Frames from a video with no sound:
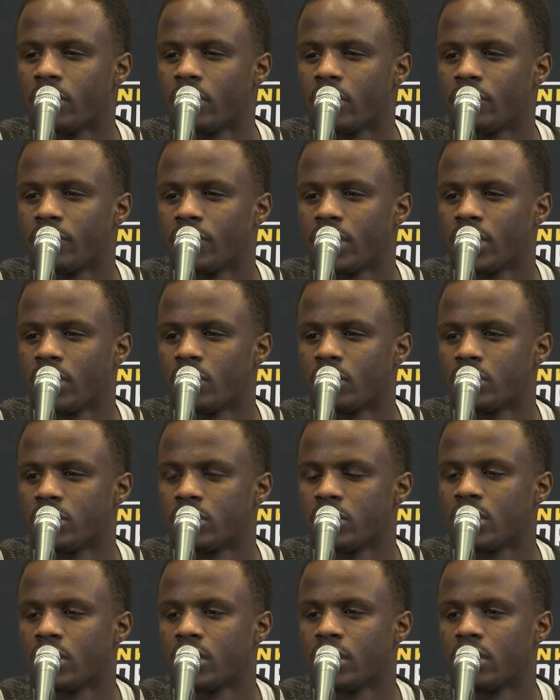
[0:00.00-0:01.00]
I feel like
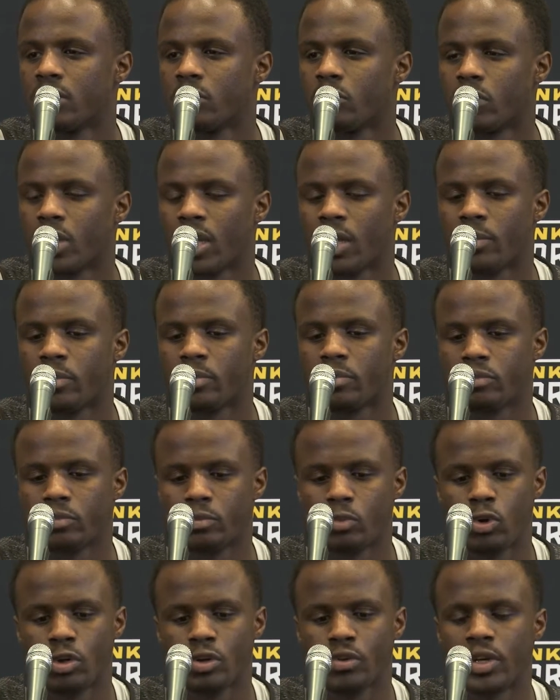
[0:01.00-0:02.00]
when I'm
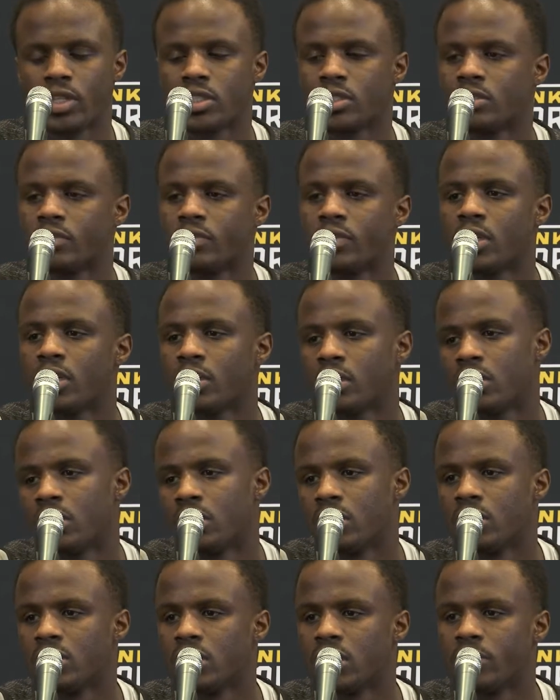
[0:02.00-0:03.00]
more aggressive,
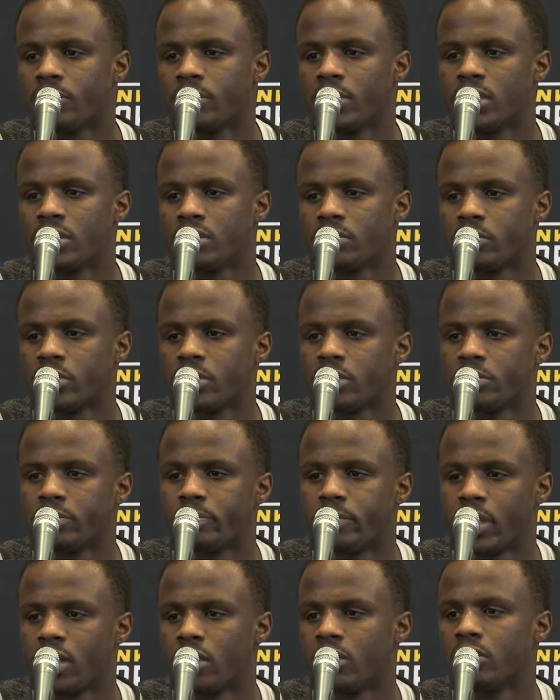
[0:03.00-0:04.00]
the team plays much
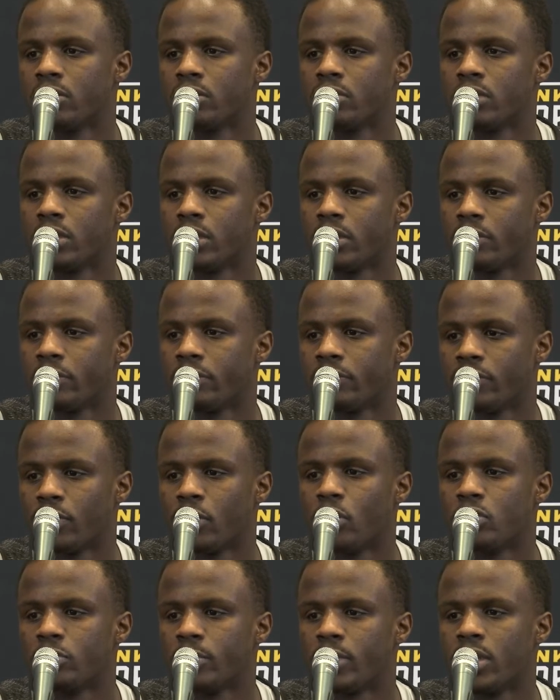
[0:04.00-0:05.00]
better and
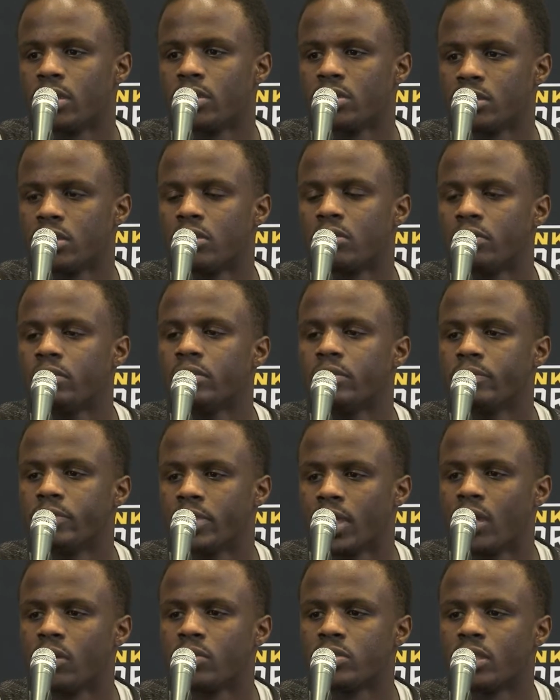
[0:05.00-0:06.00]
flows better. So,
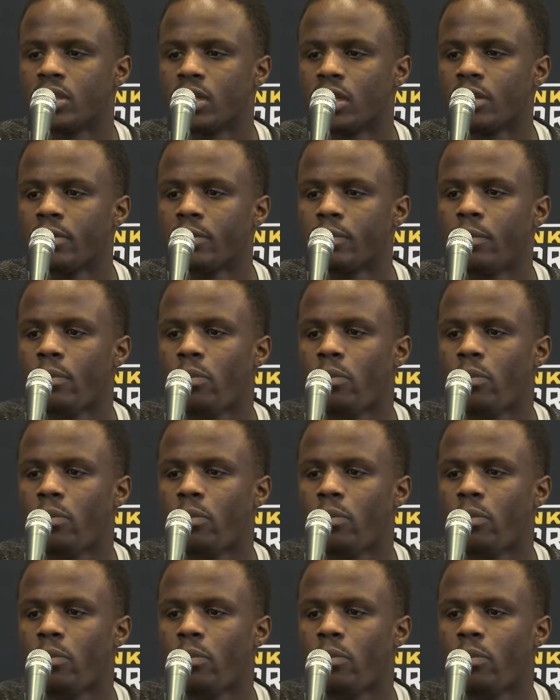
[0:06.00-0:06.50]
yeah, I would say that.